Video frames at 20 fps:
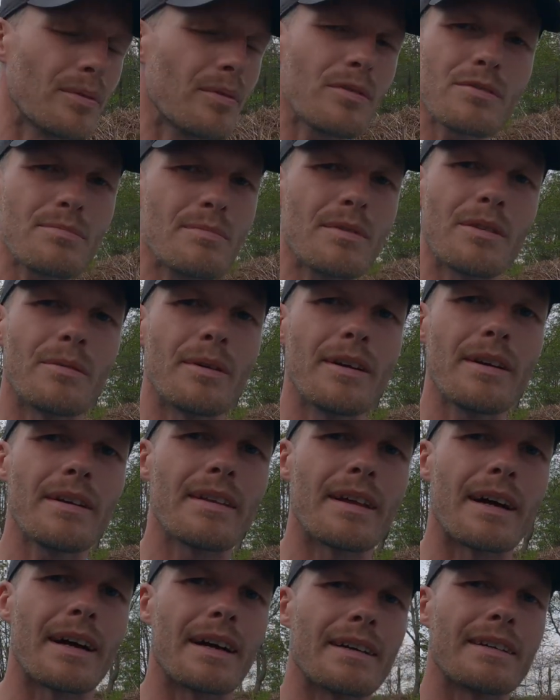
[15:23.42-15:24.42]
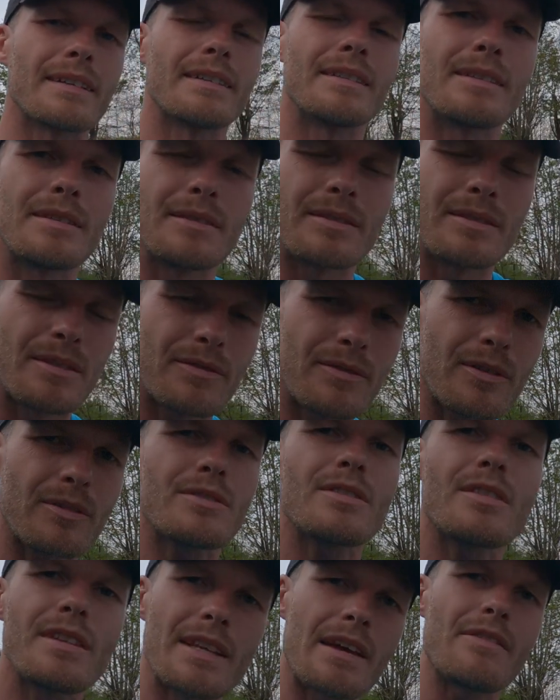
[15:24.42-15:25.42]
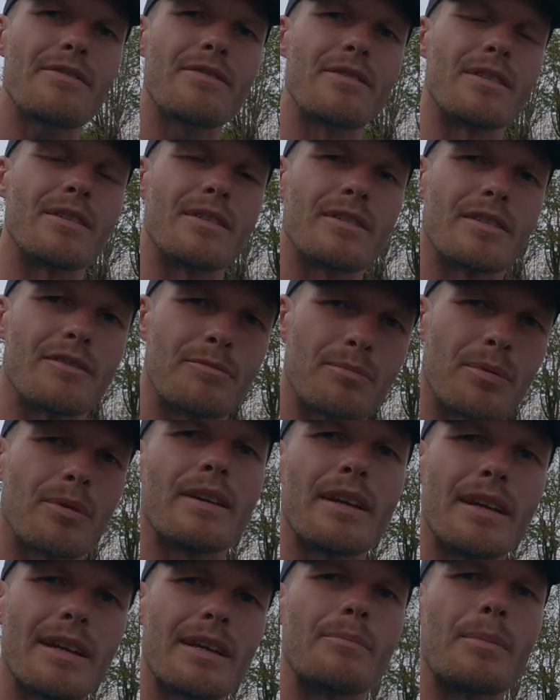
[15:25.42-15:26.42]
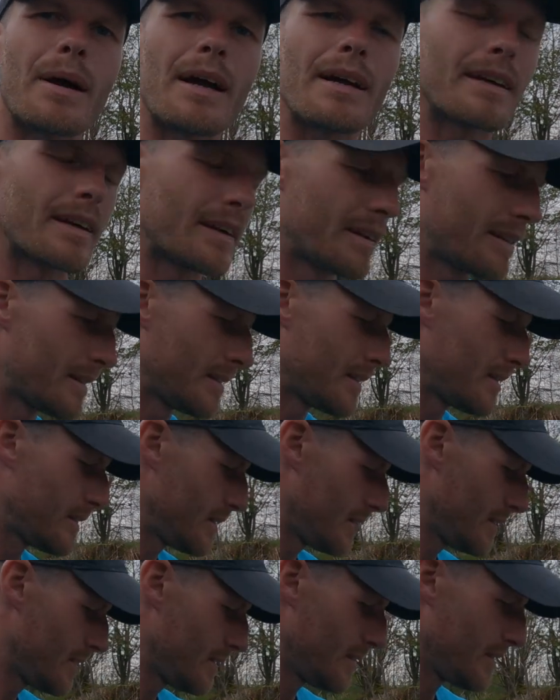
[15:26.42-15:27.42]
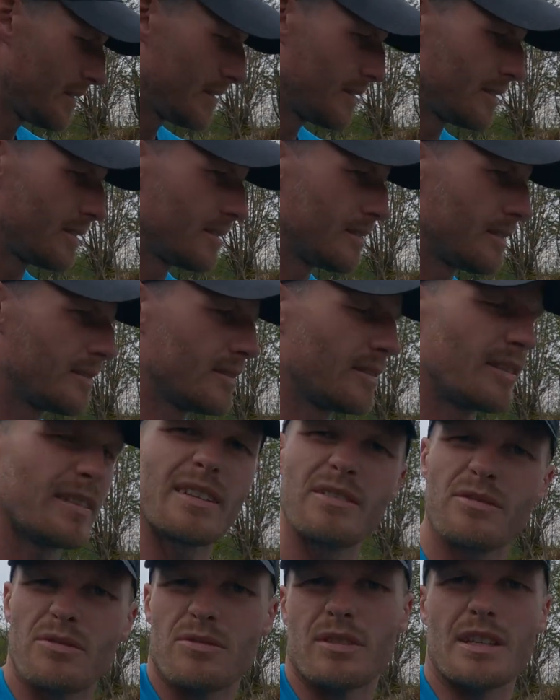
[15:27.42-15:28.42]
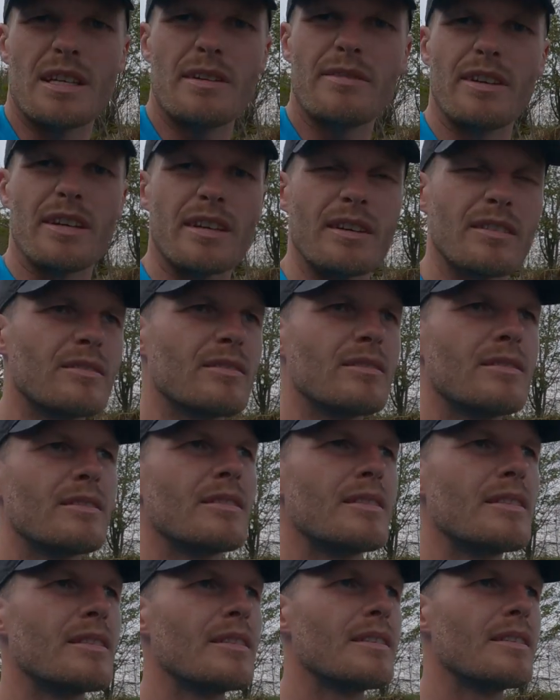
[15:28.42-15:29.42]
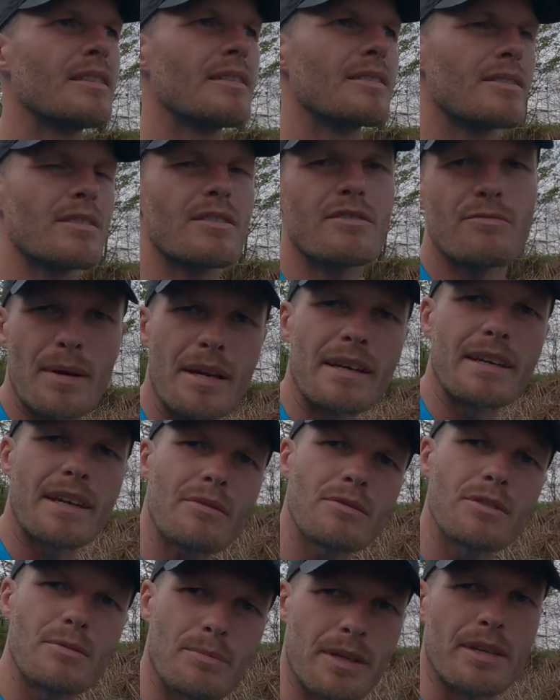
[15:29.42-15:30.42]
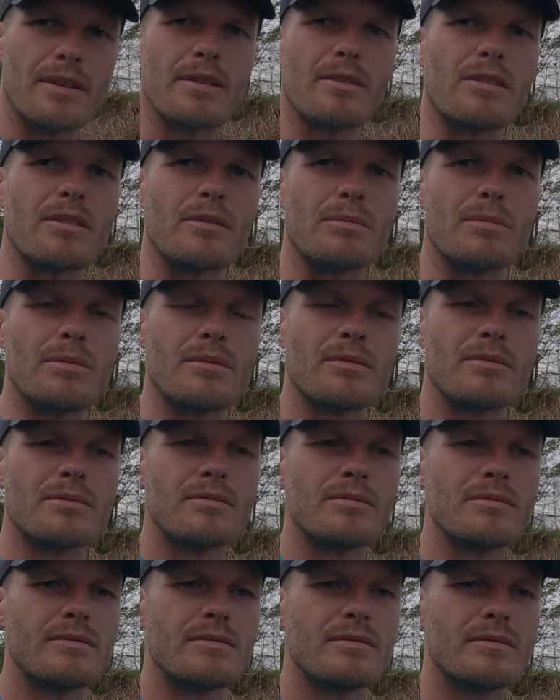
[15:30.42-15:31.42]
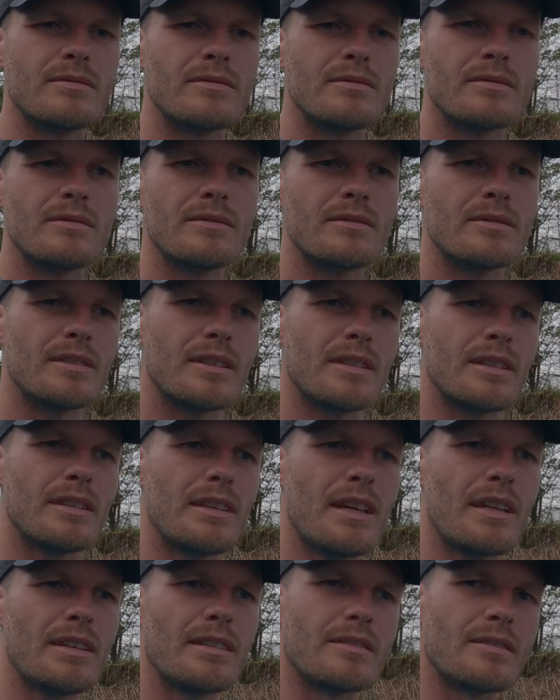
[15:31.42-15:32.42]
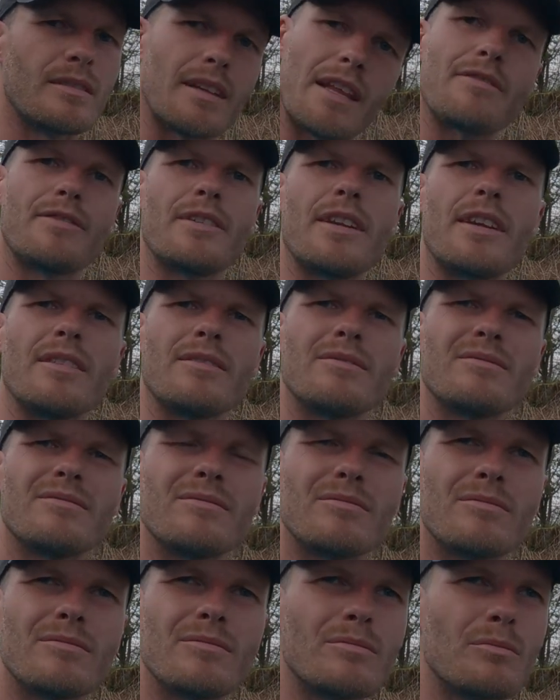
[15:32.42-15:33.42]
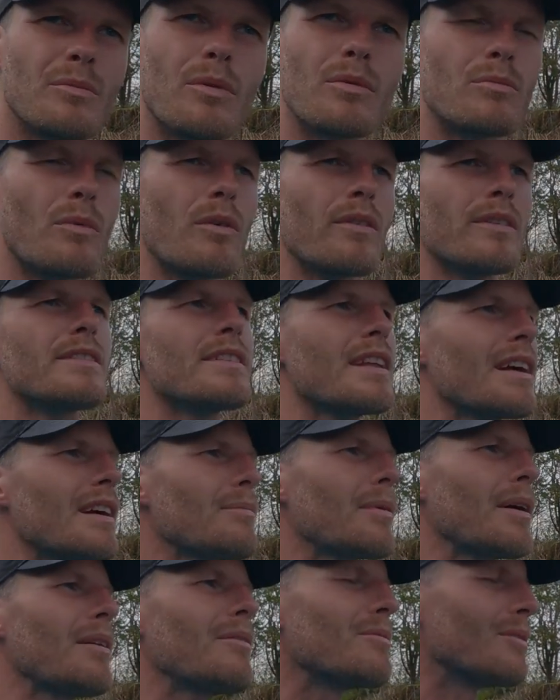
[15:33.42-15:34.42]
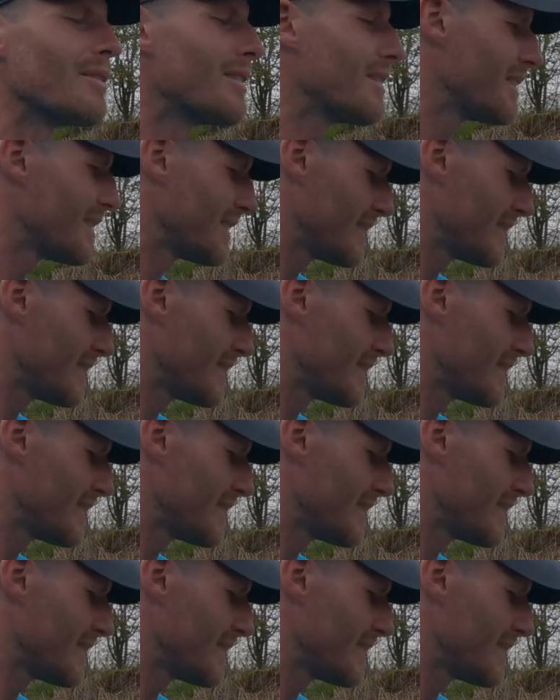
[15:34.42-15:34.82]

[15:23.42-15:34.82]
blows me away that they've gone to the effort of putting it in a bag and then just leaving it. So they've bent down to pick it up and then left it. What is that about?